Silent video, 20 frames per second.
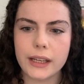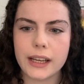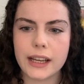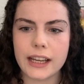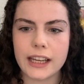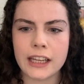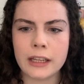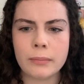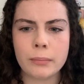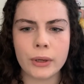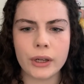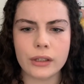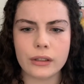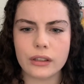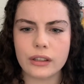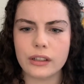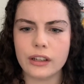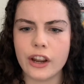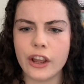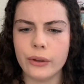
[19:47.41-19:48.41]
he
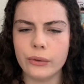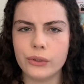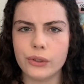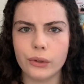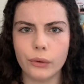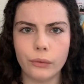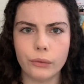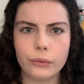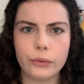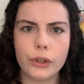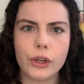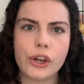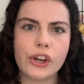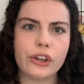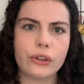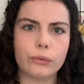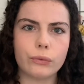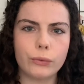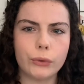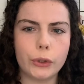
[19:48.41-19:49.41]
puts loads of
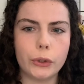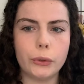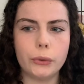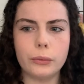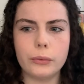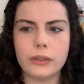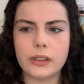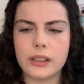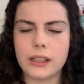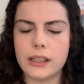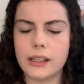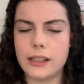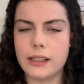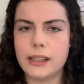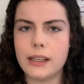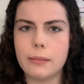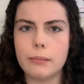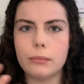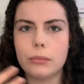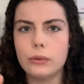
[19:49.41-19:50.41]
runes and
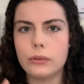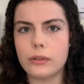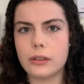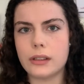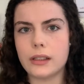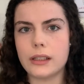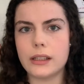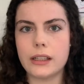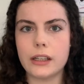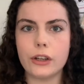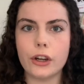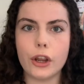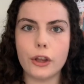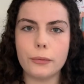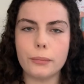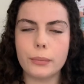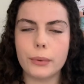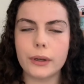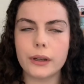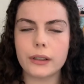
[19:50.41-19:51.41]
symbols in a
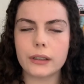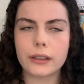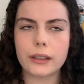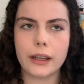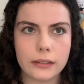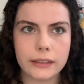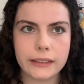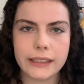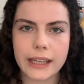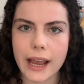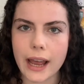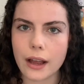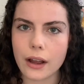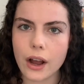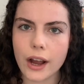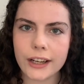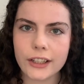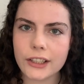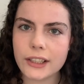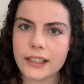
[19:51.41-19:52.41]
notebook. Yeah,
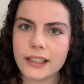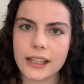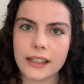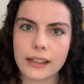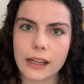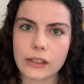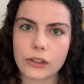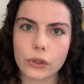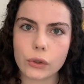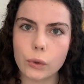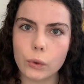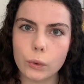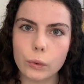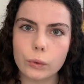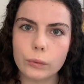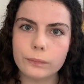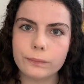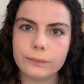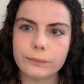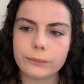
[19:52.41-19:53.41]
I just think that's cool.